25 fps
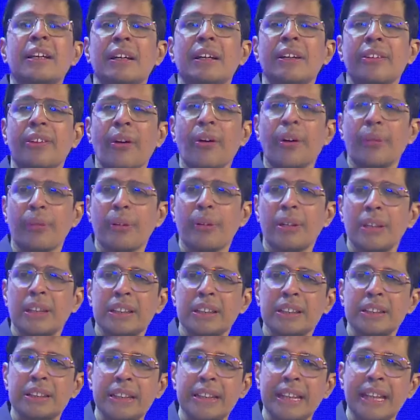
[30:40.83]
So
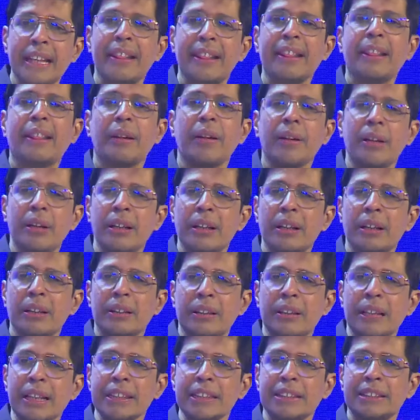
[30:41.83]
these
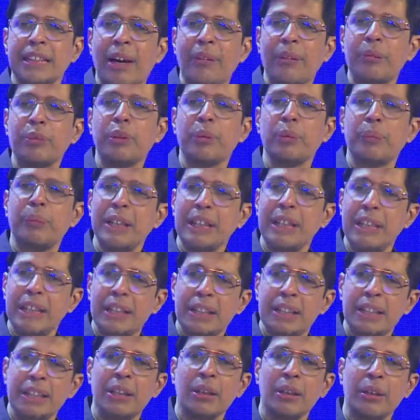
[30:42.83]
things have to be
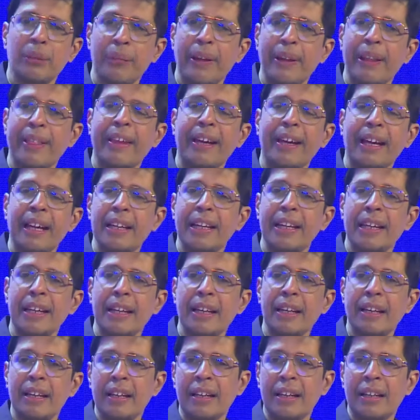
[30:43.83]
you know basically
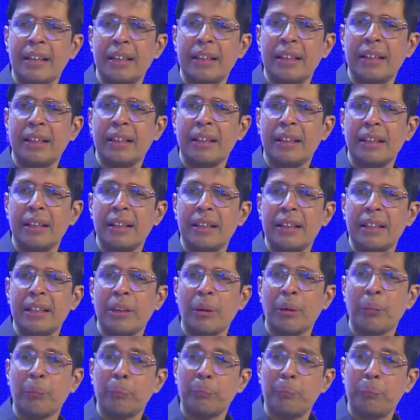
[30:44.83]
uh, you
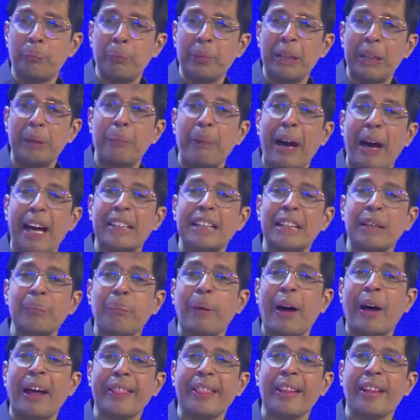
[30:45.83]
know be part and
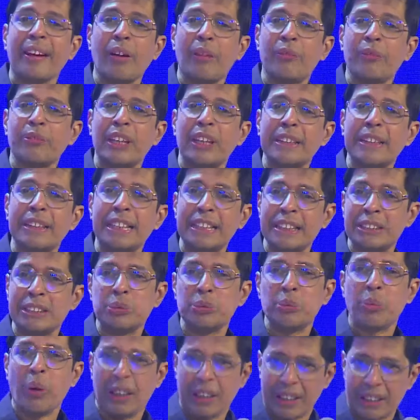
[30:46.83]
parcel of the dean's
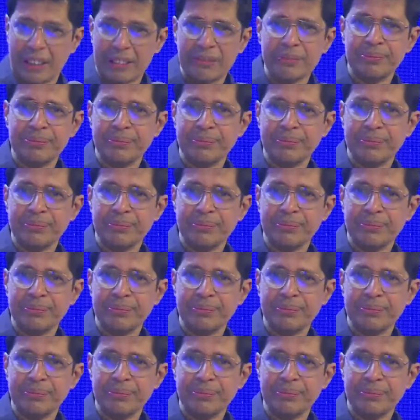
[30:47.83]
work.